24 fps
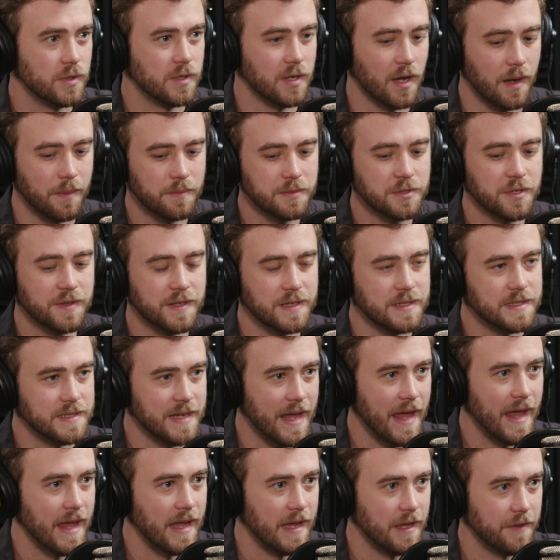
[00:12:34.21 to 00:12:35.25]
come to the
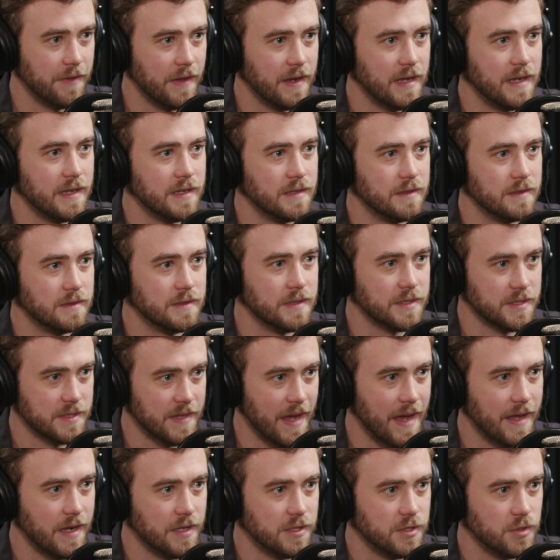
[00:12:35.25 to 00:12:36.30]
day that he
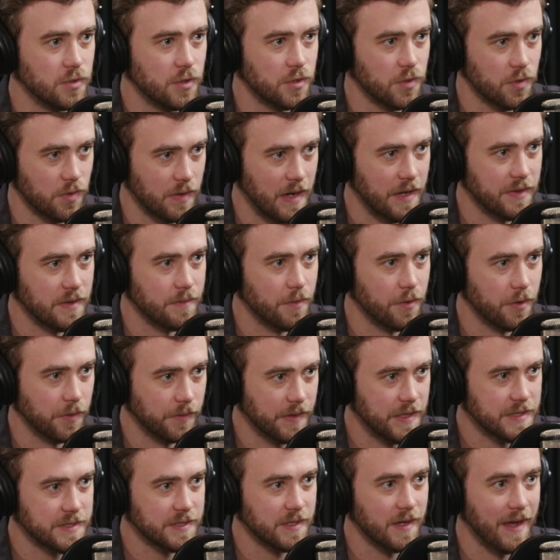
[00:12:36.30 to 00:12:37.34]
decided to create the Mona
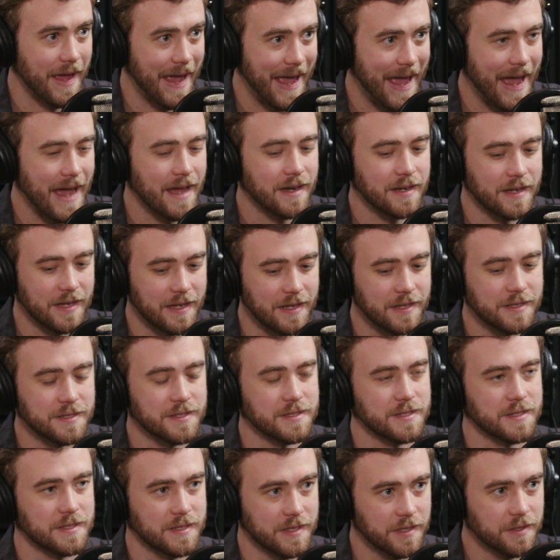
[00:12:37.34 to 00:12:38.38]
Lisa and
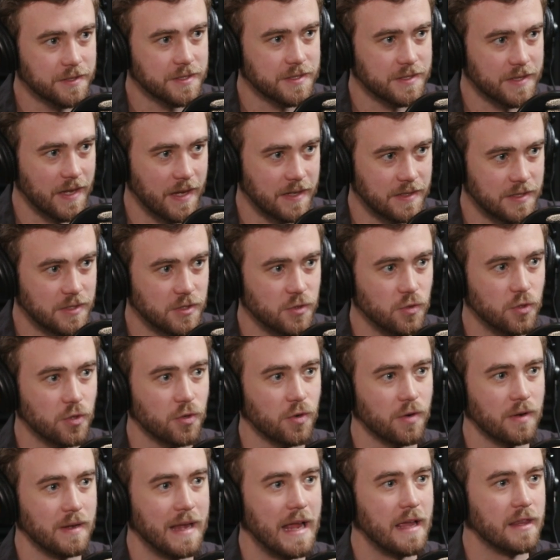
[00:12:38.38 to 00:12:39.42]
his skill set to
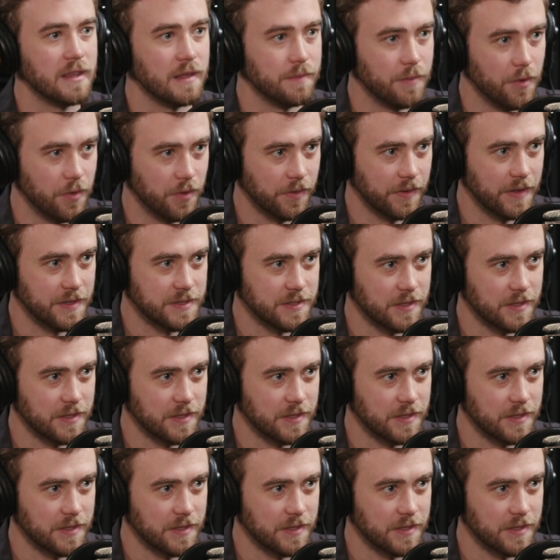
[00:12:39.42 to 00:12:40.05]
create the Mona Lisa.